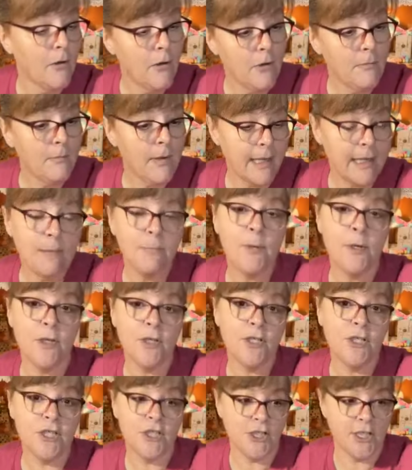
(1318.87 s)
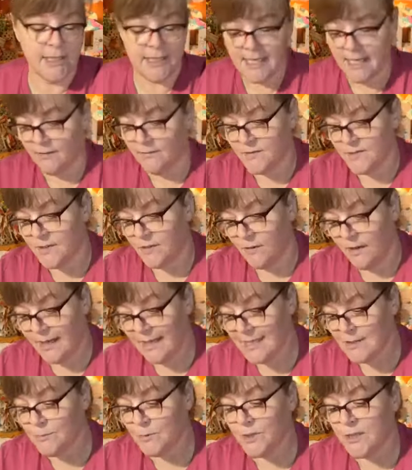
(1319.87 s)
Well, my computer just shut down, so I
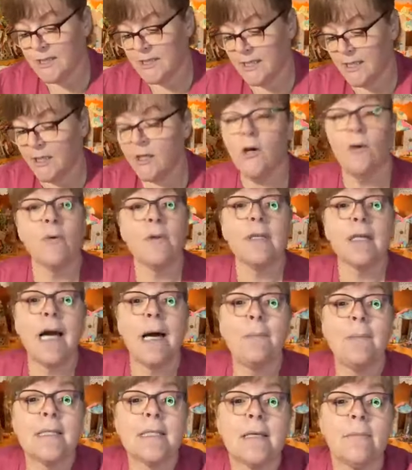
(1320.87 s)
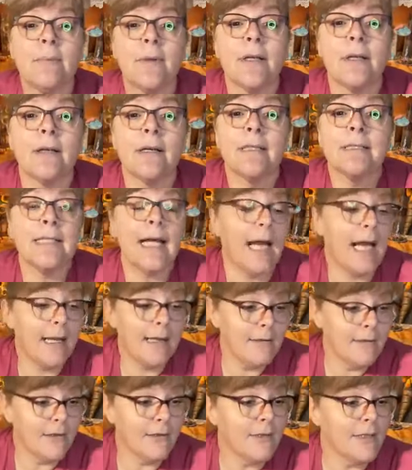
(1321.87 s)
guess we're just gonna go with comments up here because I
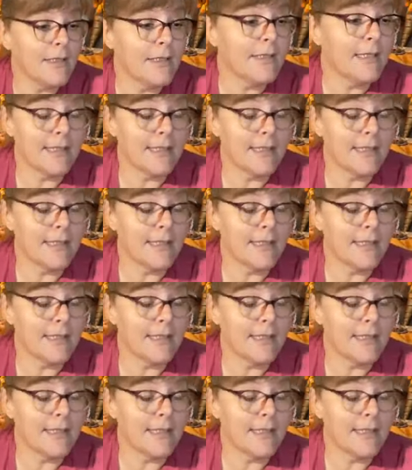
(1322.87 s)
don't know.